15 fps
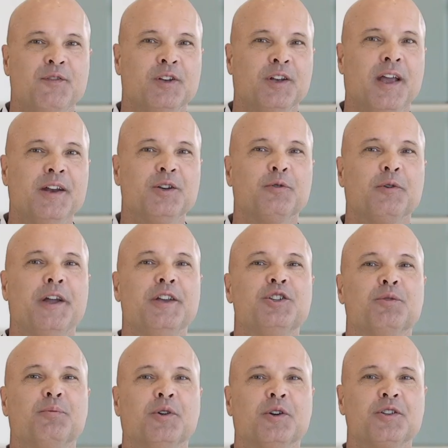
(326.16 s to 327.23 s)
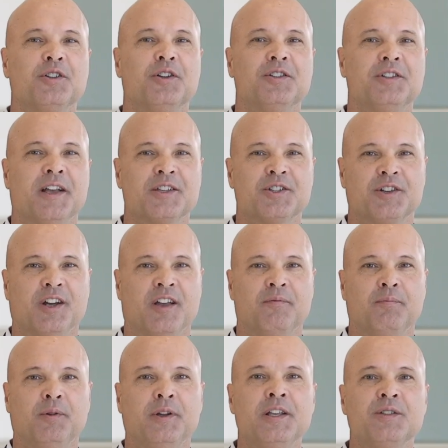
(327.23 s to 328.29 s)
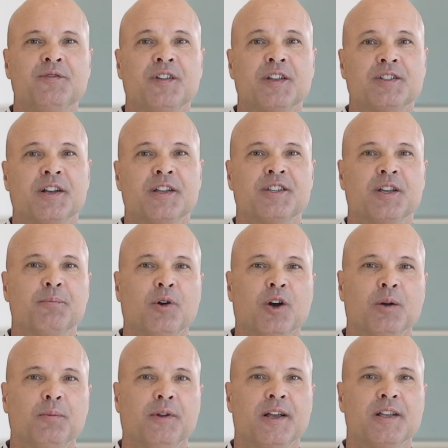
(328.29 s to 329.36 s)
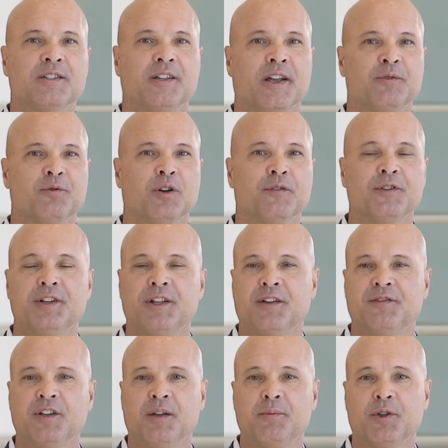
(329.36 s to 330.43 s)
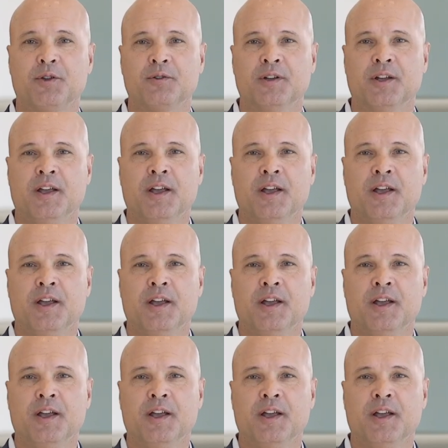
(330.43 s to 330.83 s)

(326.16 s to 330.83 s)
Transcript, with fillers: If you'd like to arrange your personal test drive, please visit us at Park Place Land Rover DFW.